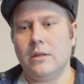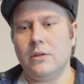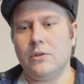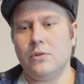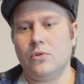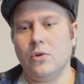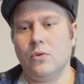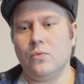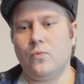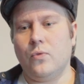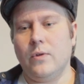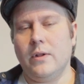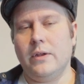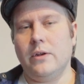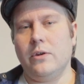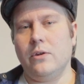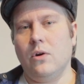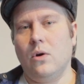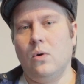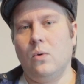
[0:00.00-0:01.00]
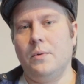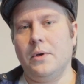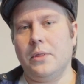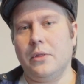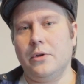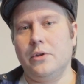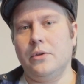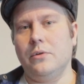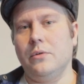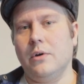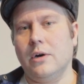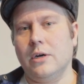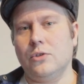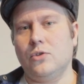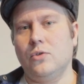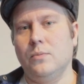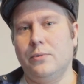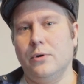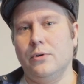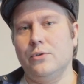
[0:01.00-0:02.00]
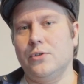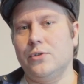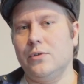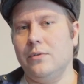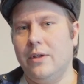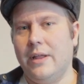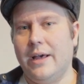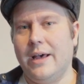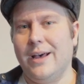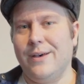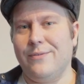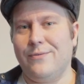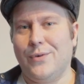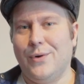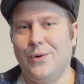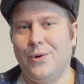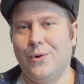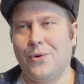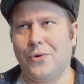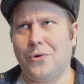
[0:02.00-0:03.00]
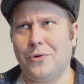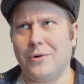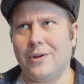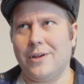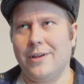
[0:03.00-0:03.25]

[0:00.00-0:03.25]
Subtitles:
you don't really know whether you are supposed to laugh or